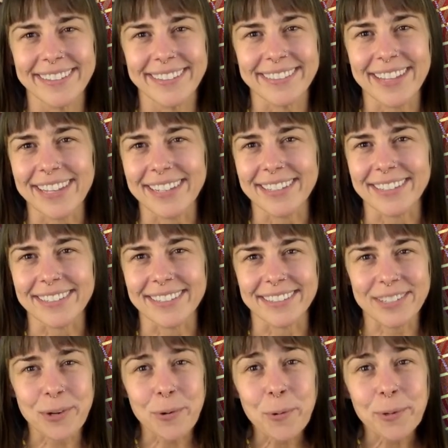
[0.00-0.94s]
like a
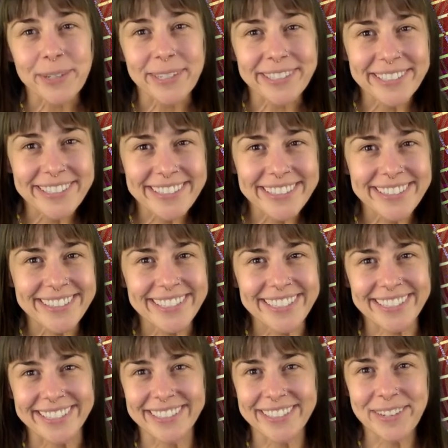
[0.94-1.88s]
torus,
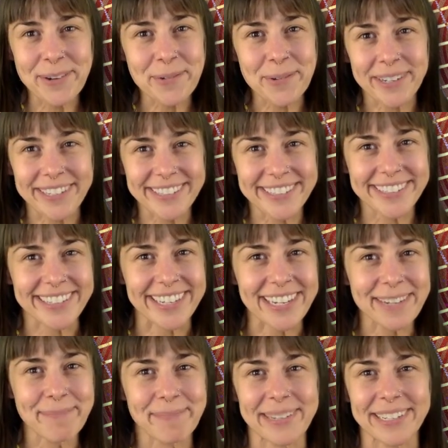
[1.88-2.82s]
like a donut
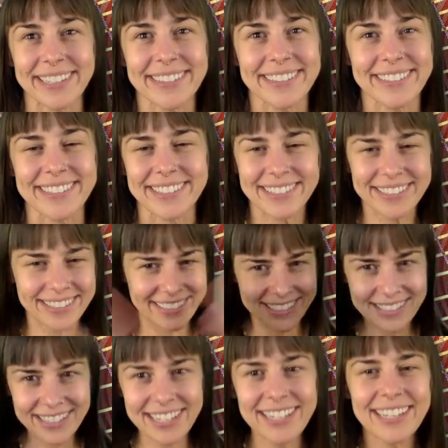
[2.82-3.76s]
shape, and it's just
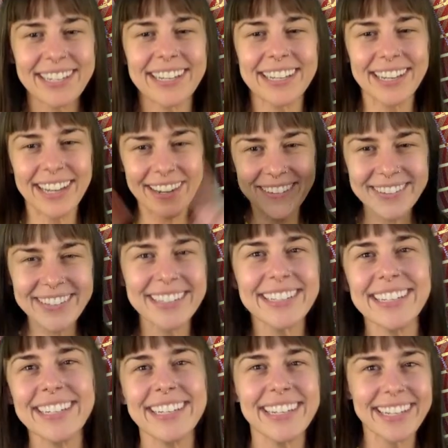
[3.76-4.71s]
cleaning it out,
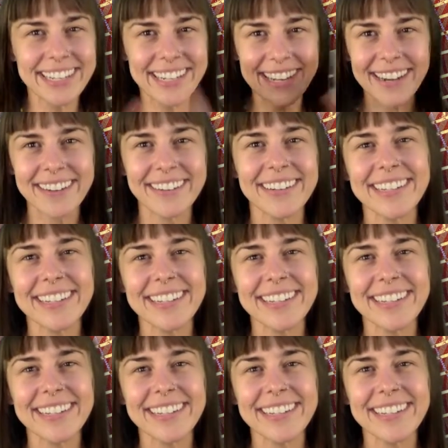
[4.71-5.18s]
cleaning it out,